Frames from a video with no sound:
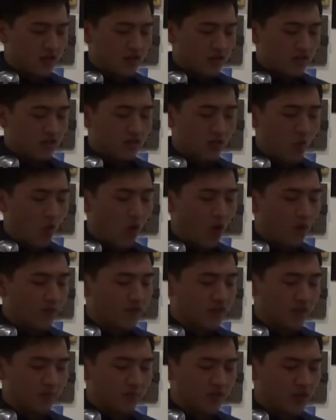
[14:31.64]
swarms
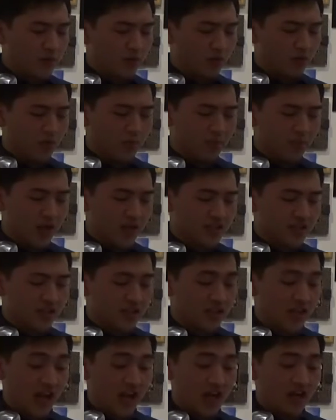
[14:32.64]
of people in
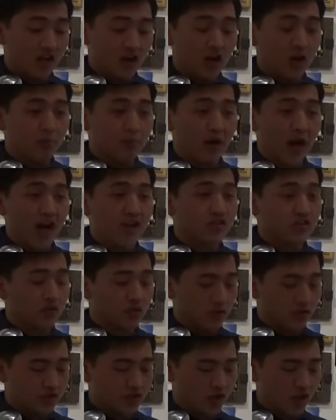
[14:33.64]
buses and on
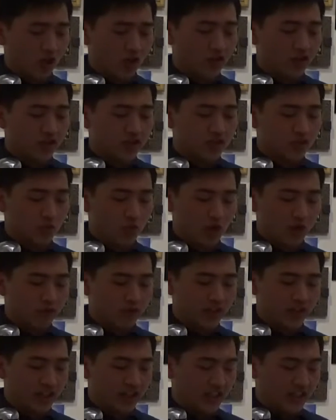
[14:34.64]
bicycles hurrying to wherever
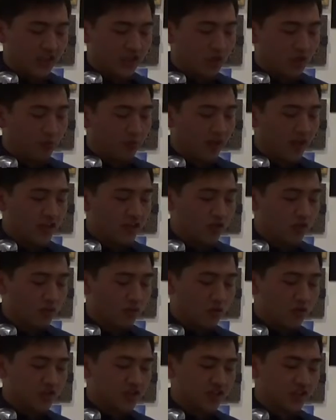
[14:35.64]
they need to go play their
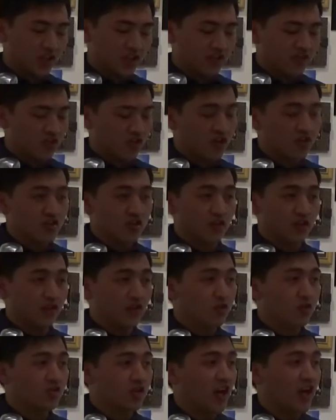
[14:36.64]
roles in the construction of
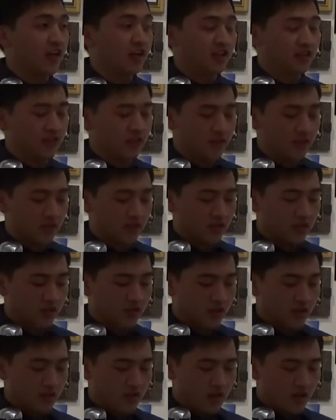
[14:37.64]
New China.
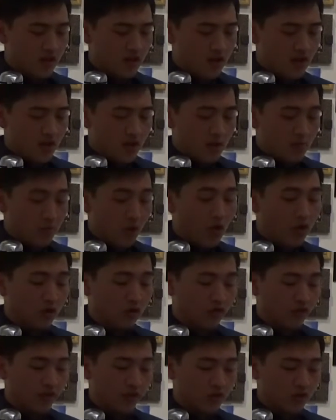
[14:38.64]
Motor
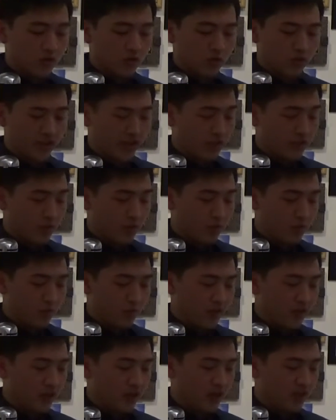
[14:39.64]
vehicles weren't even
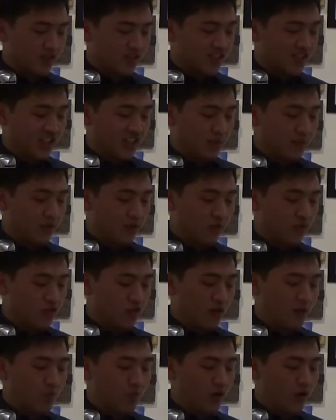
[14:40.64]
permitted on sleepy
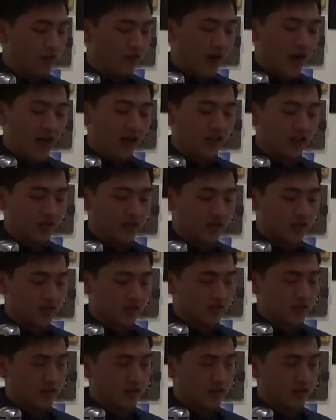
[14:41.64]
drumwave islets.